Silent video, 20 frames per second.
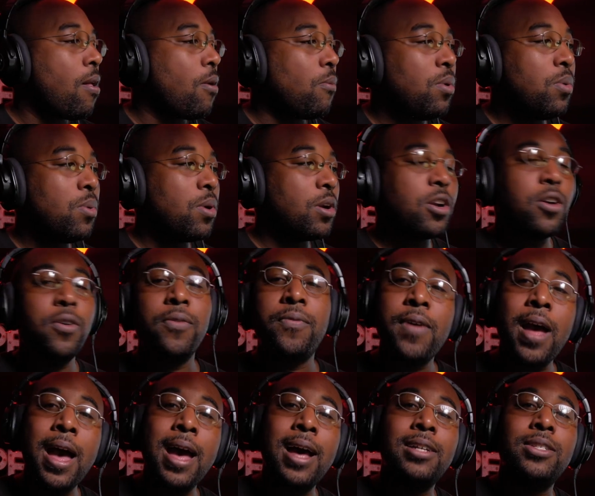We want to go
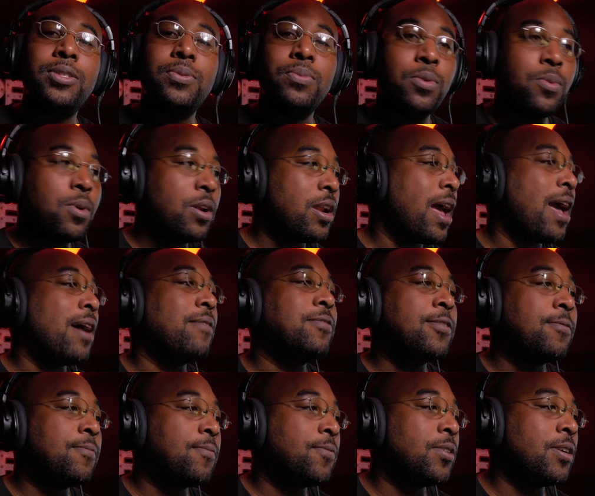fast, we want to have
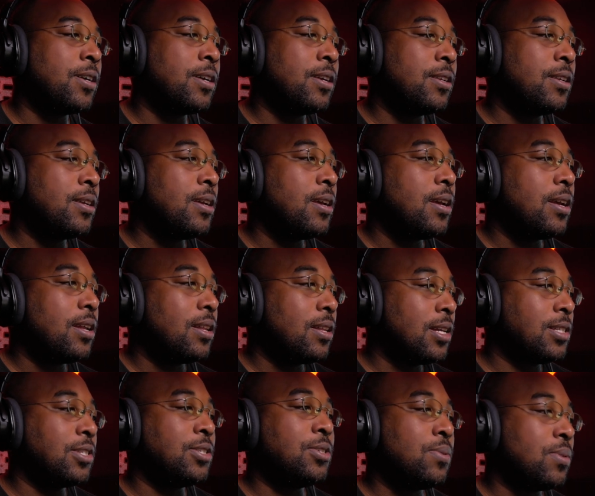some fun,
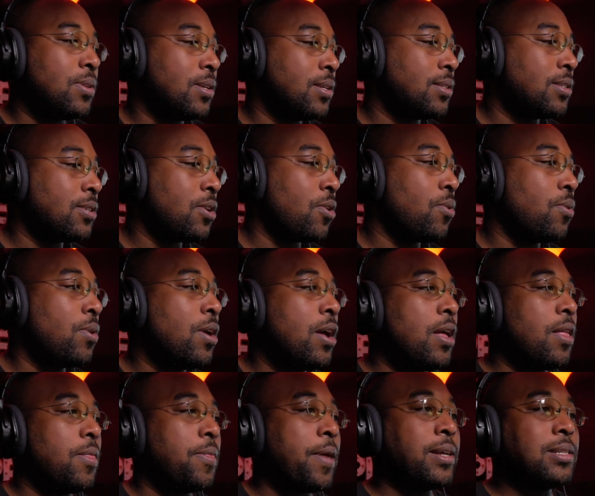let's do this. So
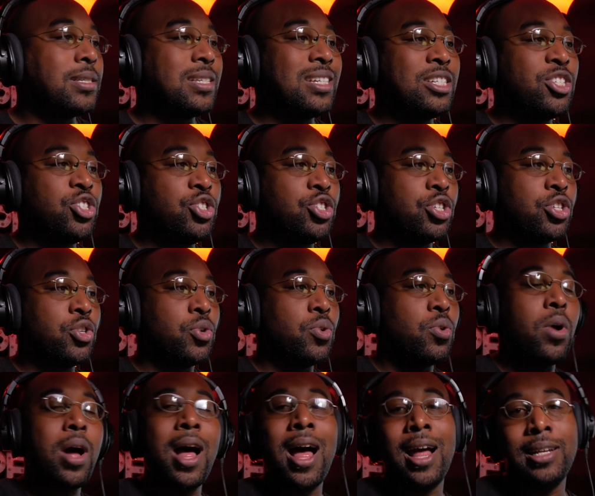that's the
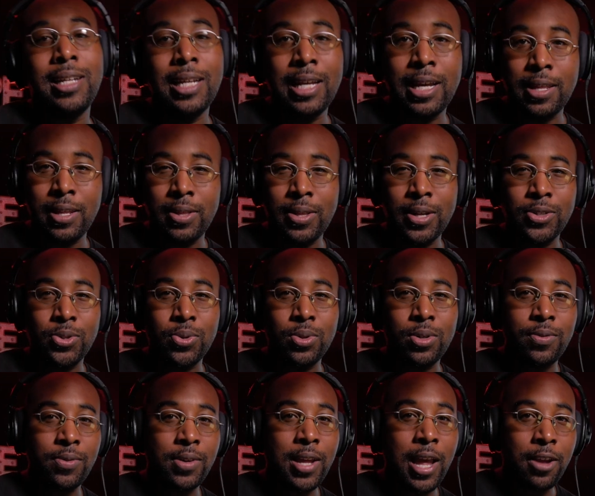general idea that they sort
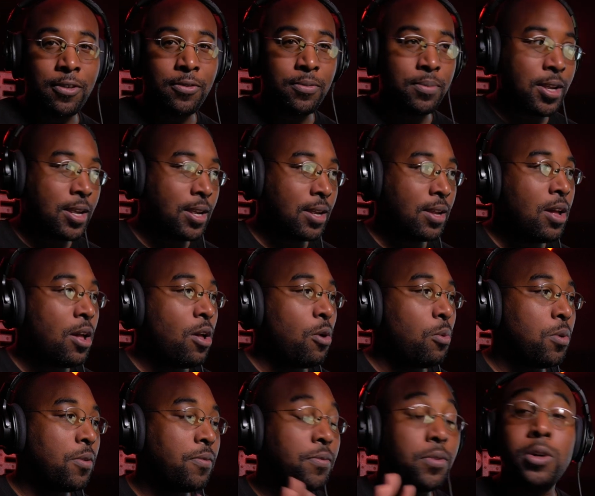of gave me
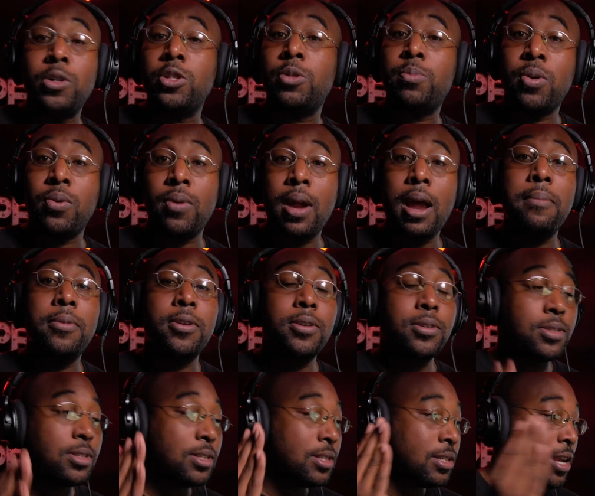with those
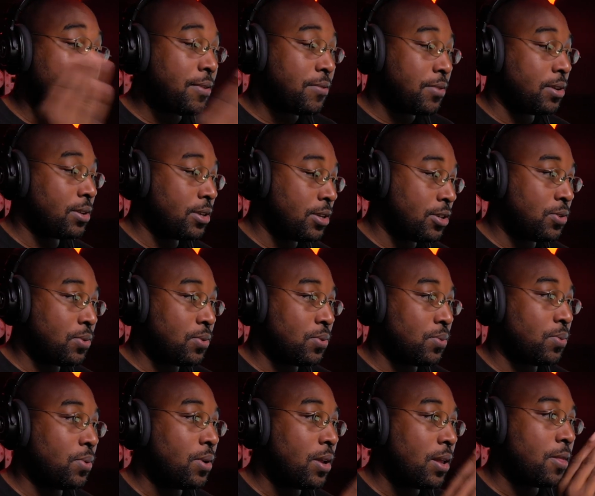parameters. Definitely
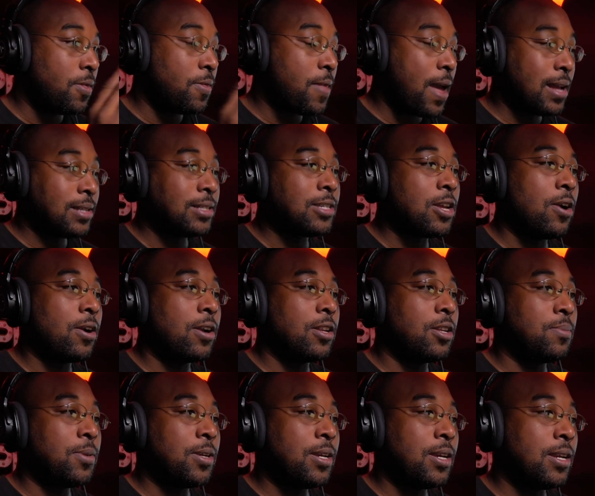do that song at the
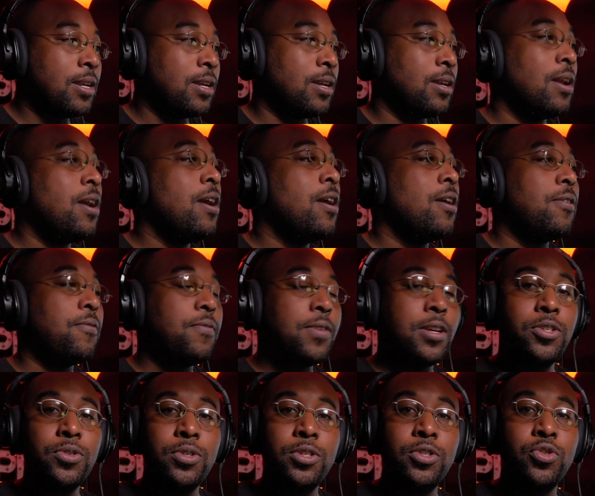beginning
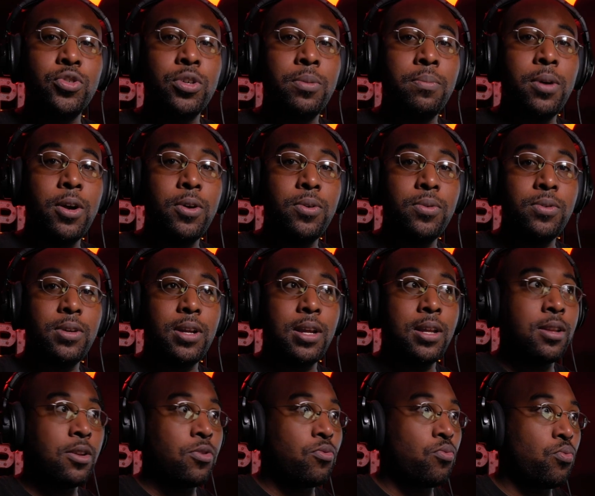featuring trombone,
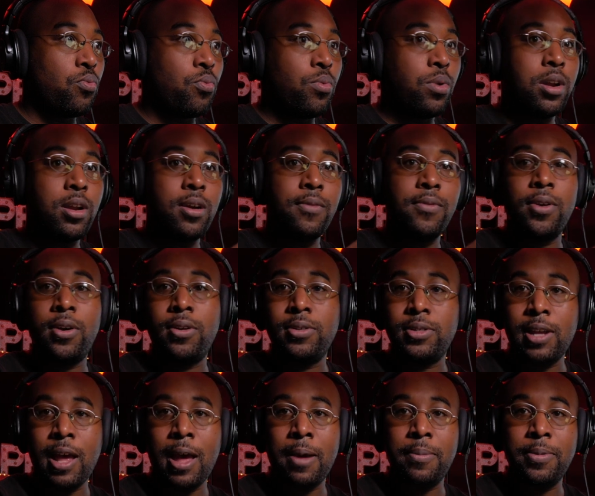and then whatever else
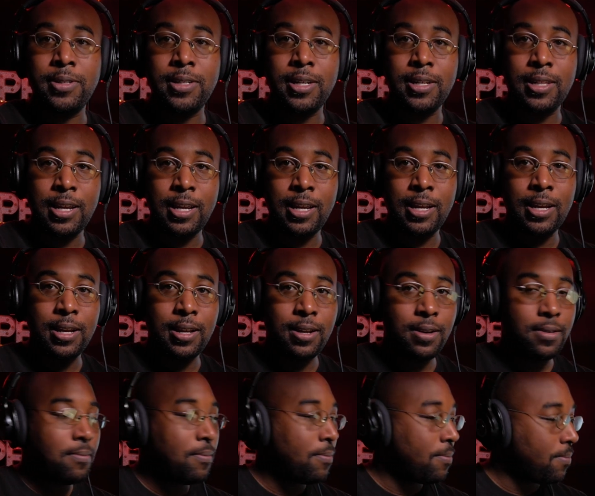happens at the end